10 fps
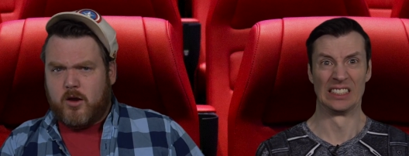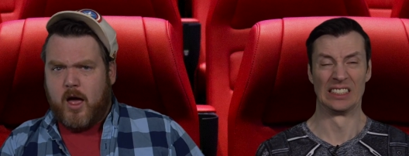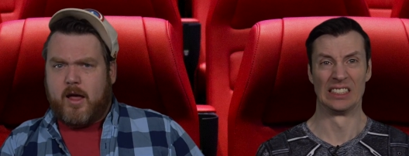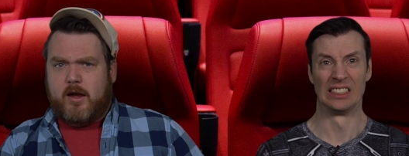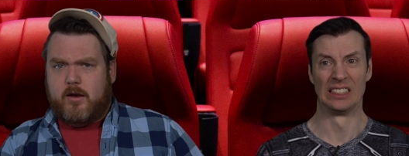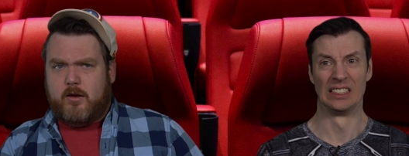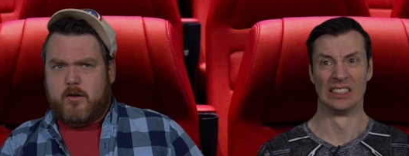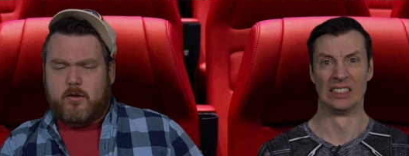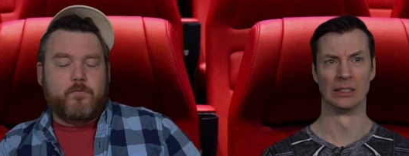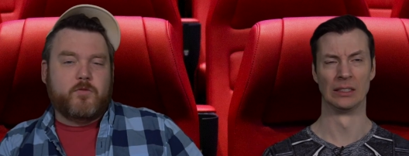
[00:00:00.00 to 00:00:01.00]
Speaker 1: night.
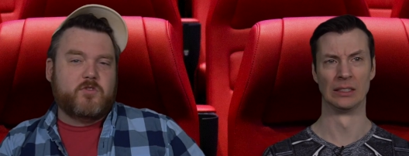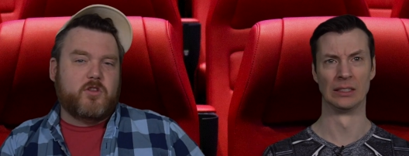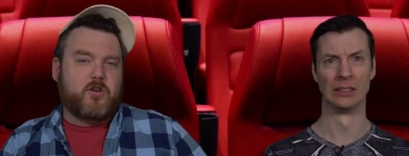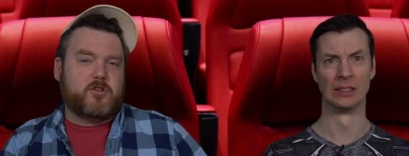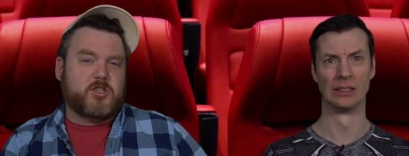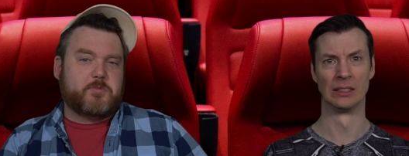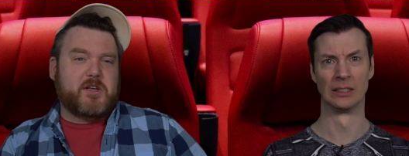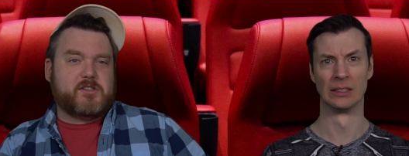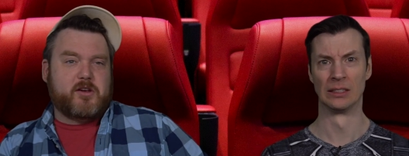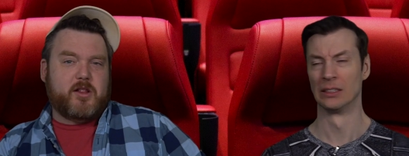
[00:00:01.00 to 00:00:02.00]
So they're just
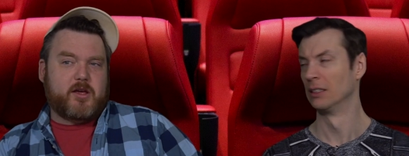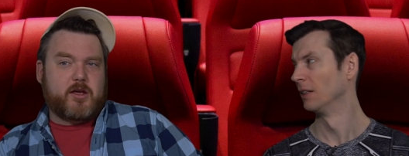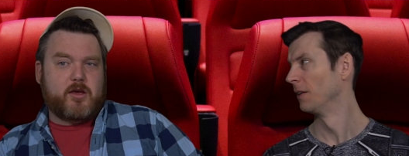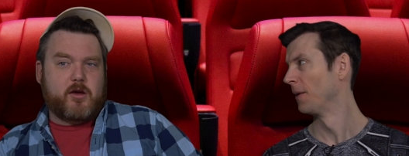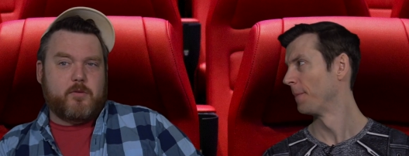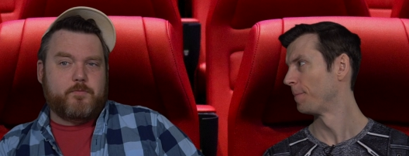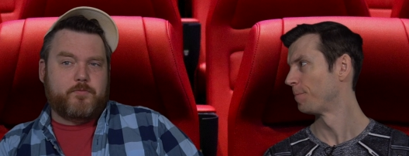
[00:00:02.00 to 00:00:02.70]
basically like uh,